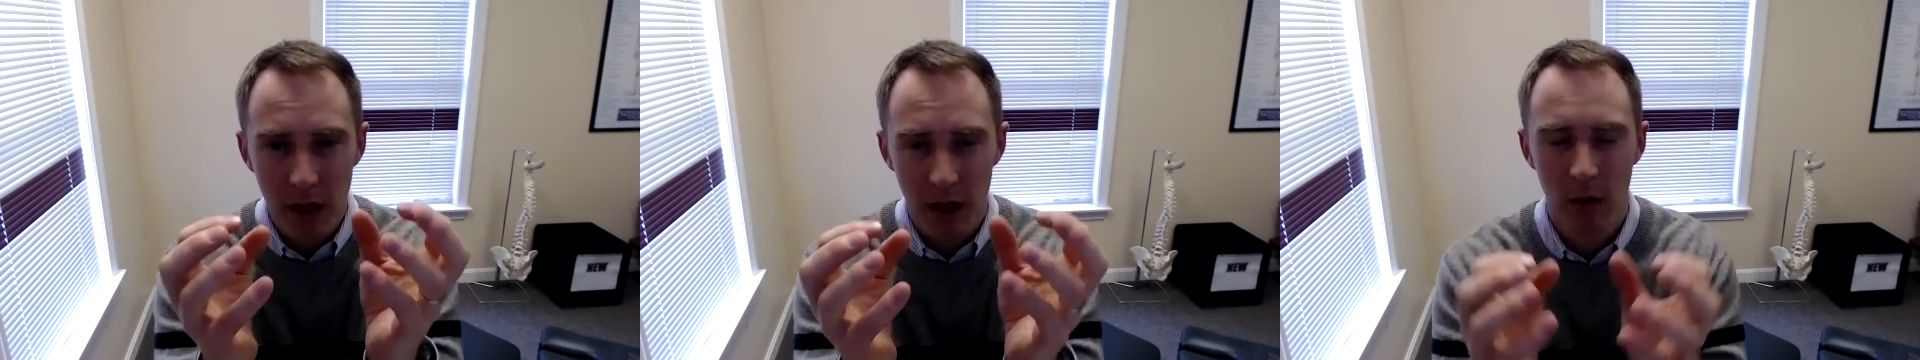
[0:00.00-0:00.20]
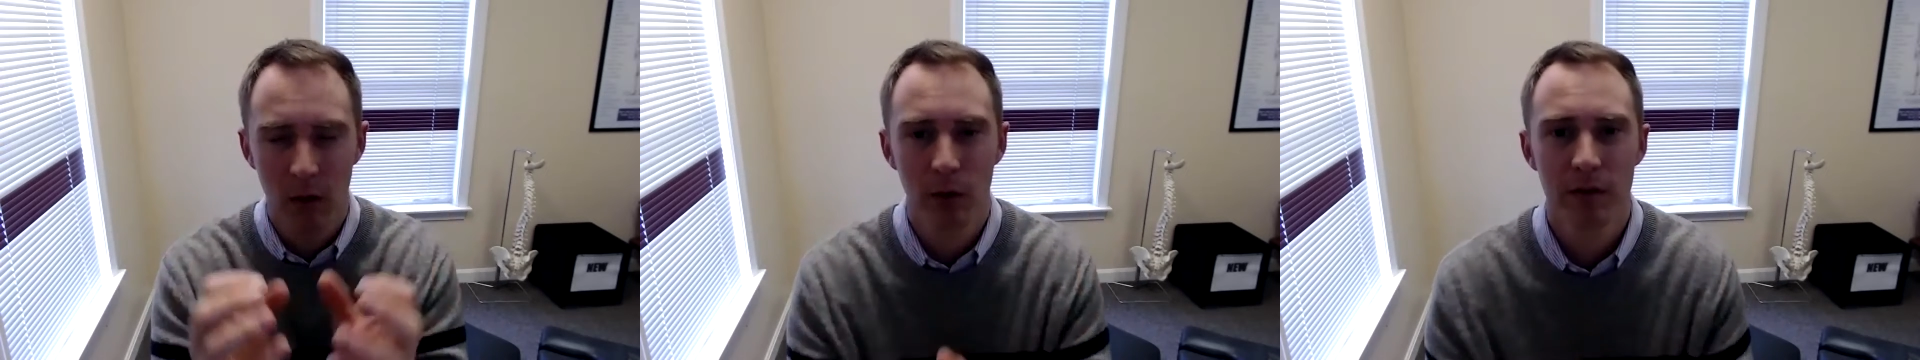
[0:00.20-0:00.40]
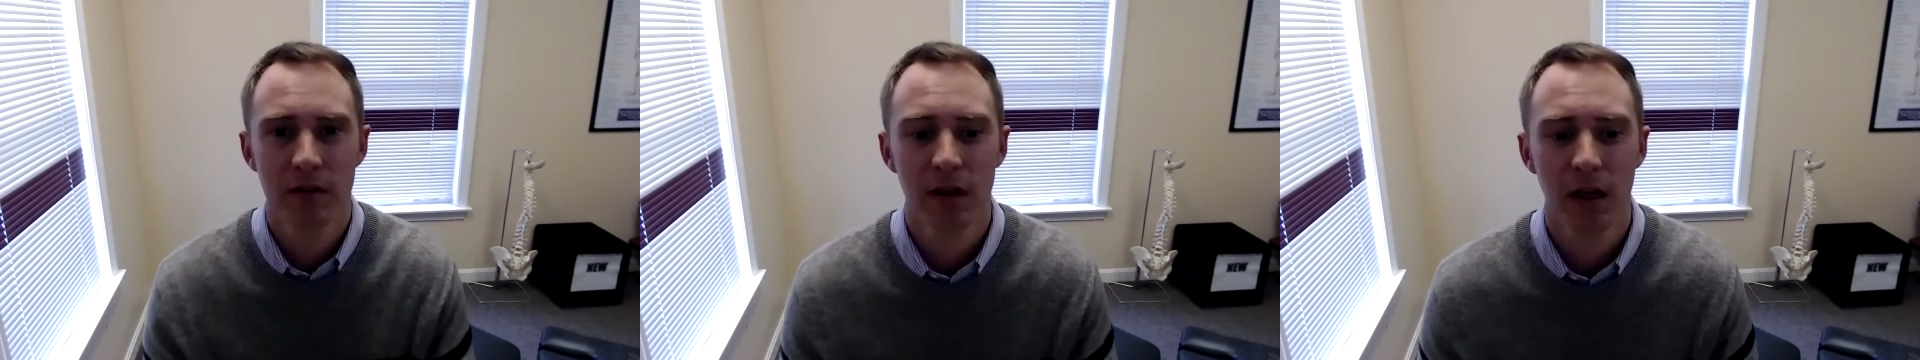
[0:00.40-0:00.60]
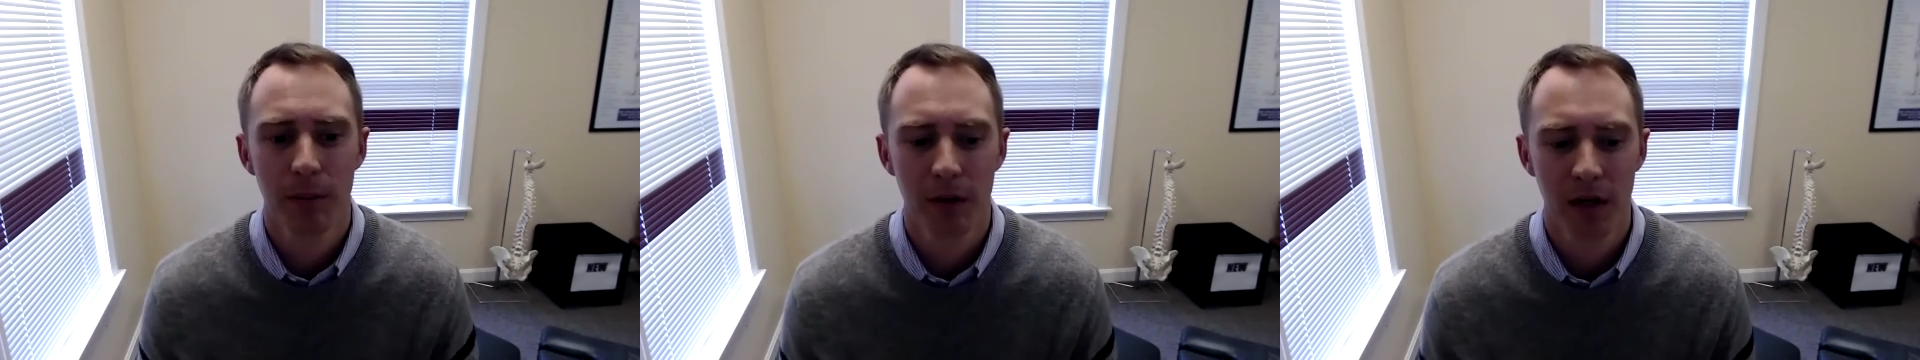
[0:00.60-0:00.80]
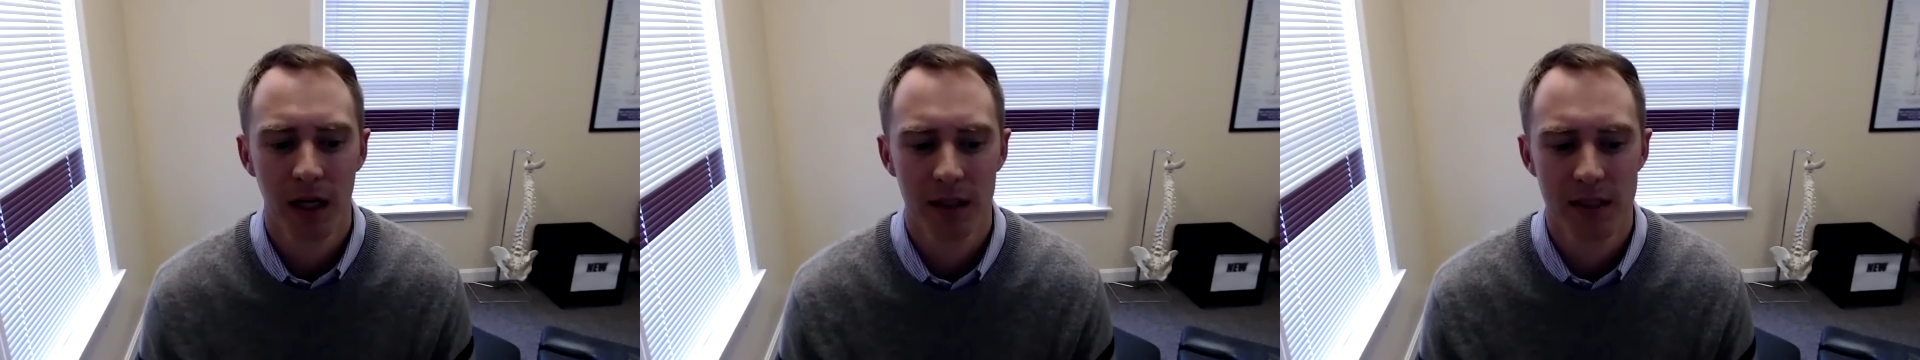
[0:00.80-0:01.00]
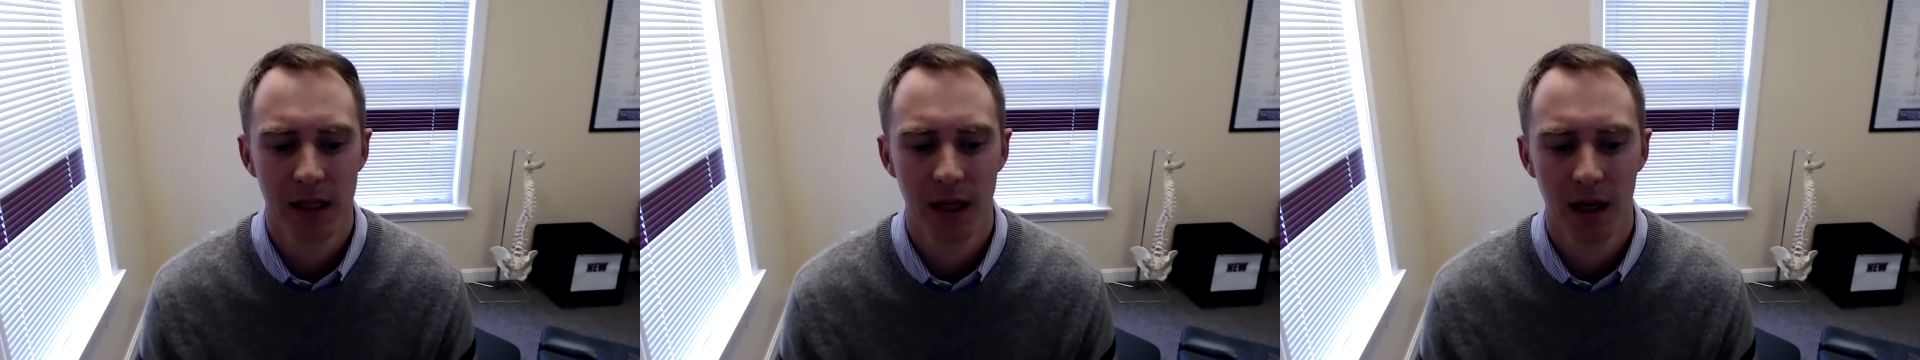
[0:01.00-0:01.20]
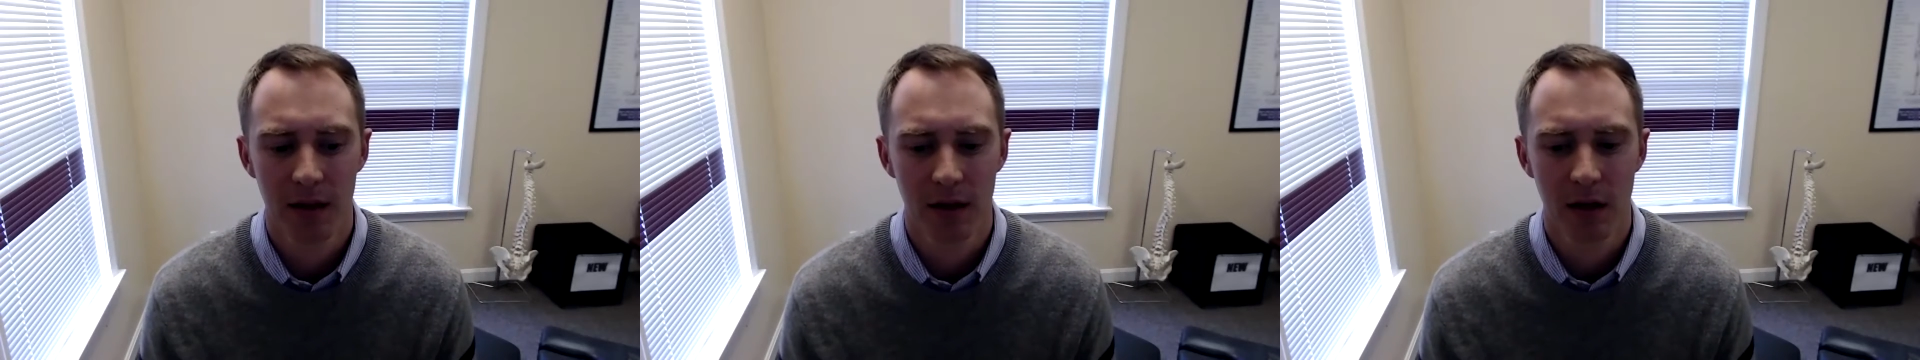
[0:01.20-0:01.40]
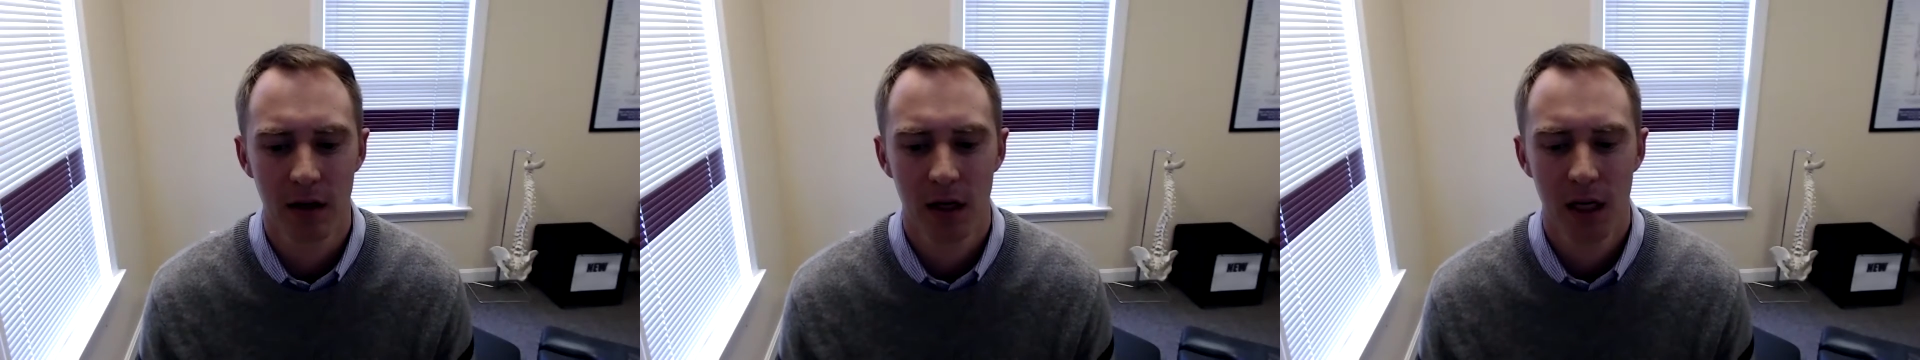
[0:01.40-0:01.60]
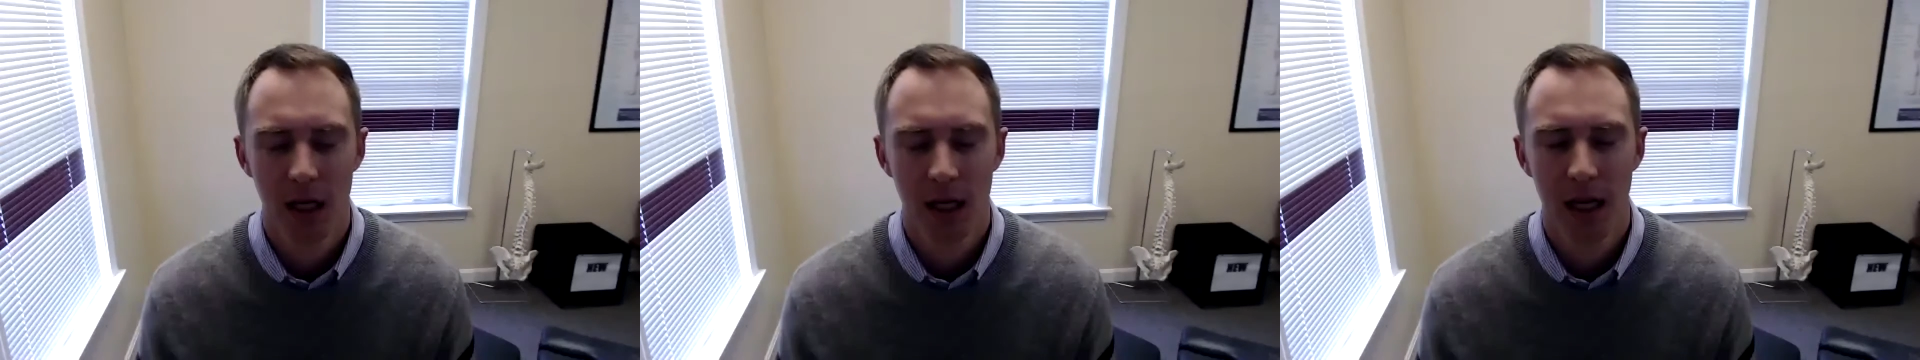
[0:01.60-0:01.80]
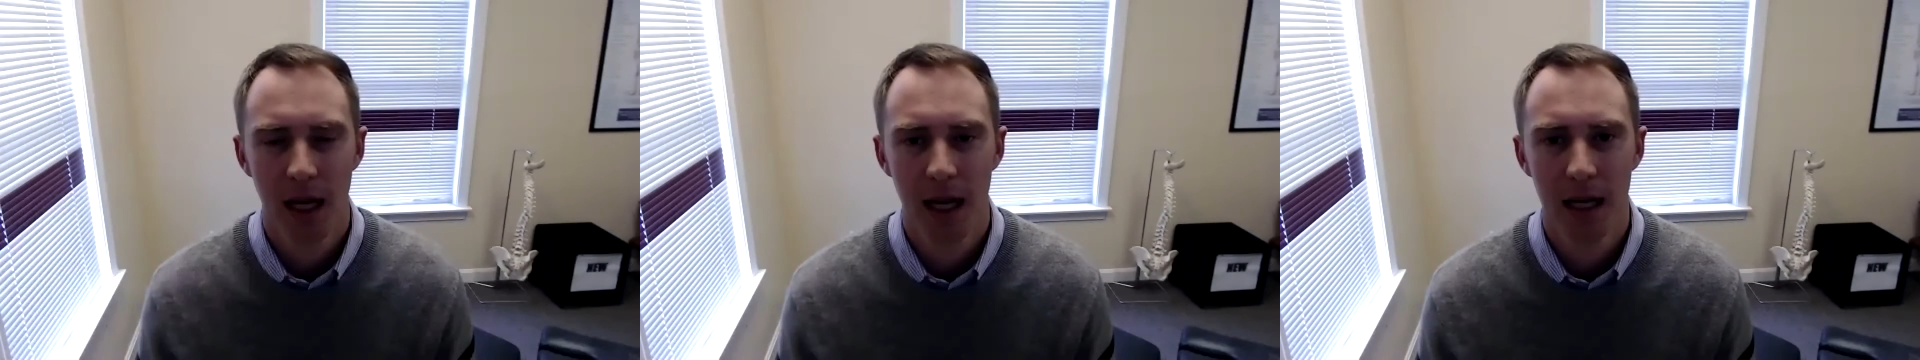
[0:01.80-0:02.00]
holds the upper neck together.
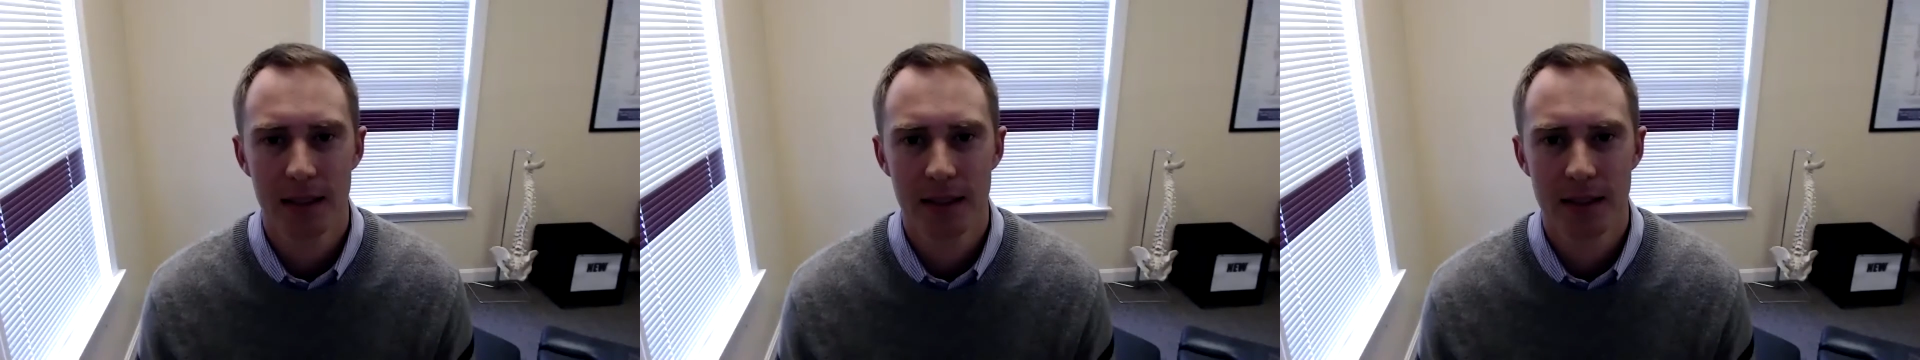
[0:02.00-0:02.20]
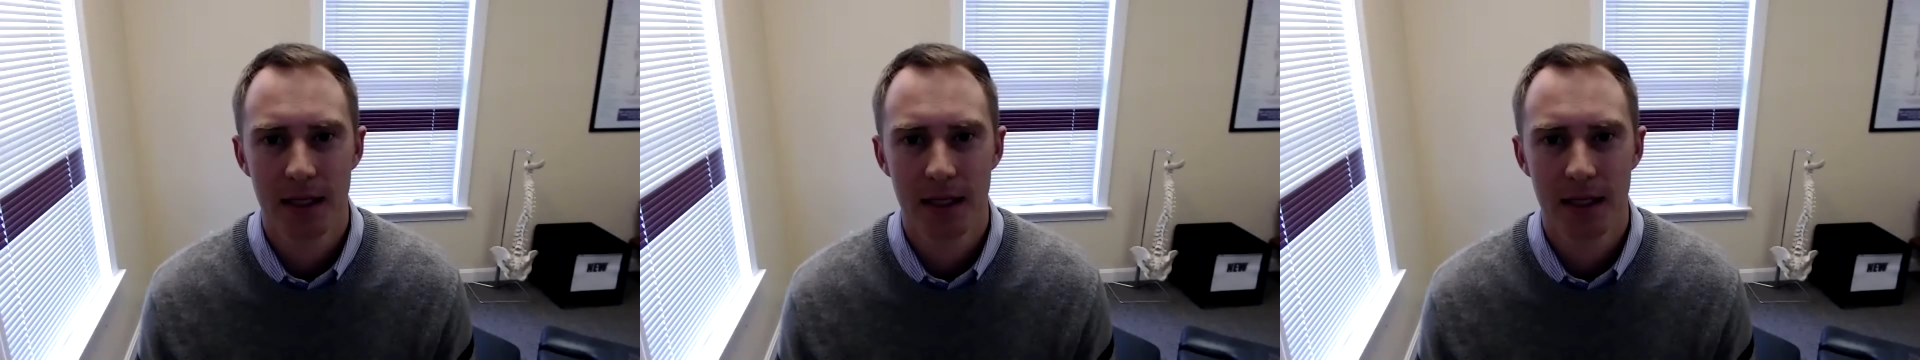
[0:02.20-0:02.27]
And